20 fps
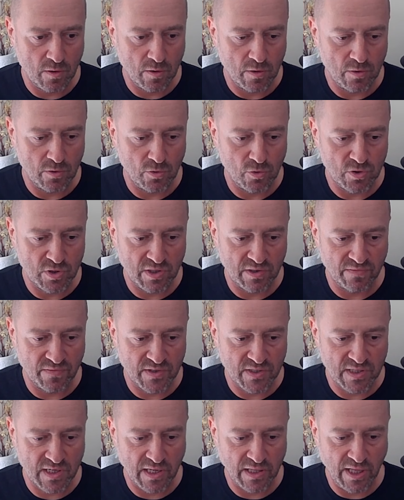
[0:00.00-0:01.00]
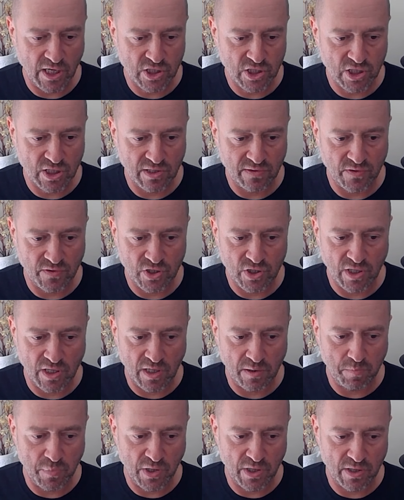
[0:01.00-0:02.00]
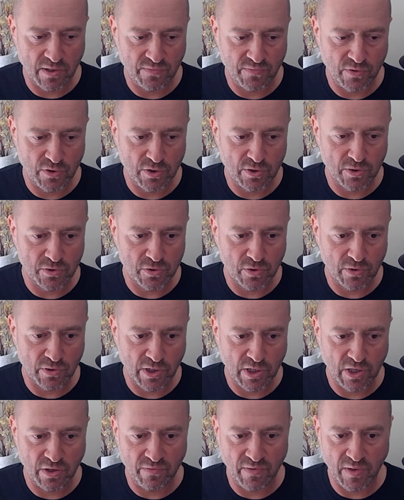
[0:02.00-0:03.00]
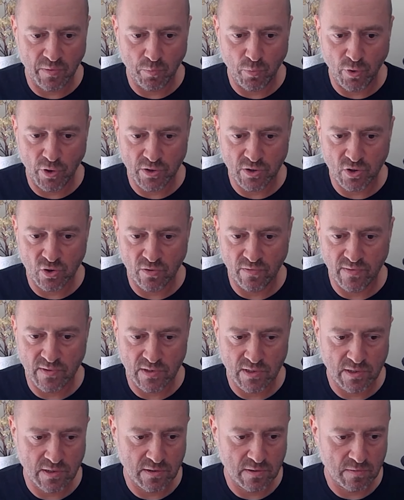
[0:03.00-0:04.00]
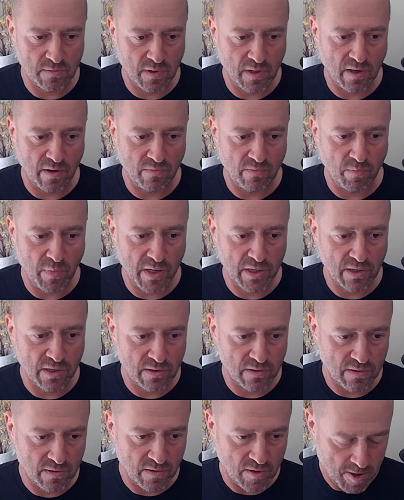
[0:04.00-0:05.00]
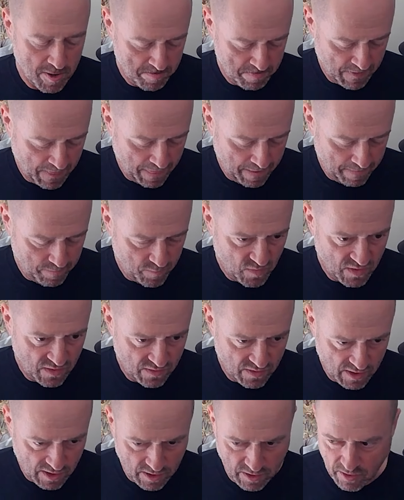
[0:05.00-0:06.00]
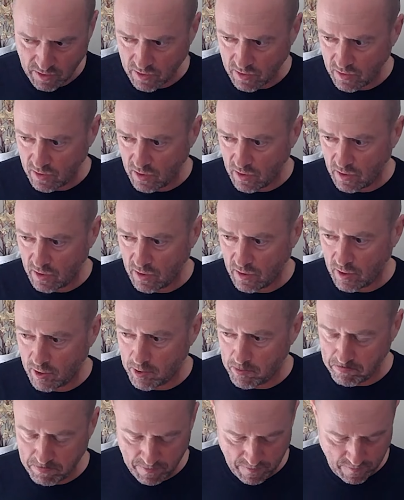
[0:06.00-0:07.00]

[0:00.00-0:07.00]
using this connection, which I pre-configured already that points to this bucket. Then we'll